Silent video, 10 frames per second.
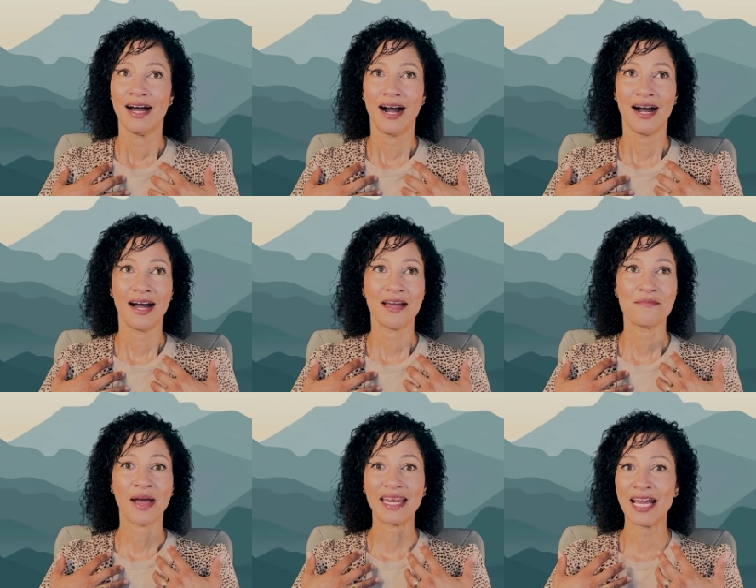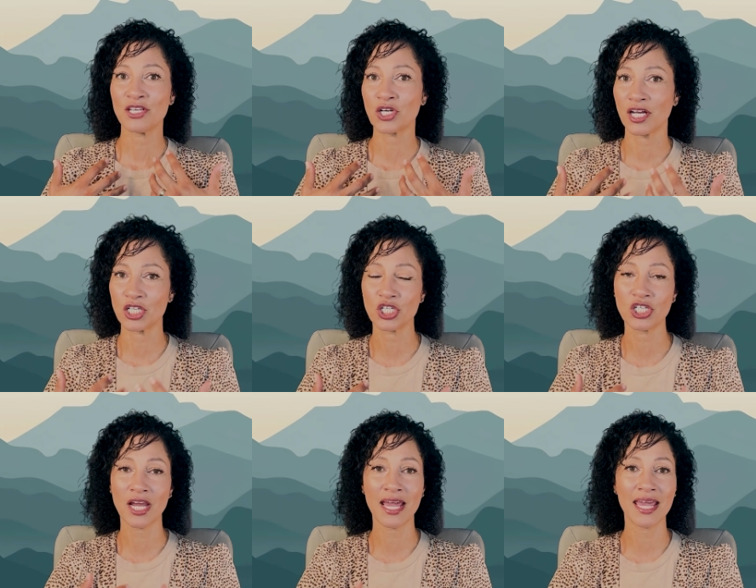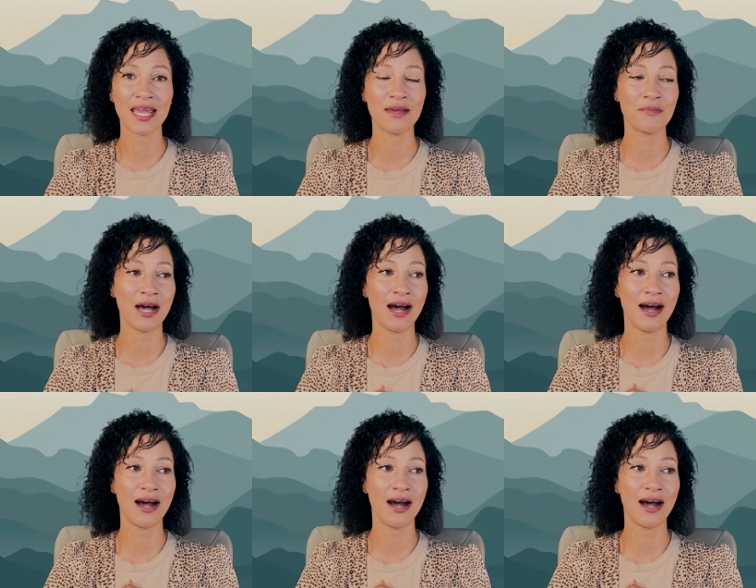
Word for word: Uh, it might edge on shame.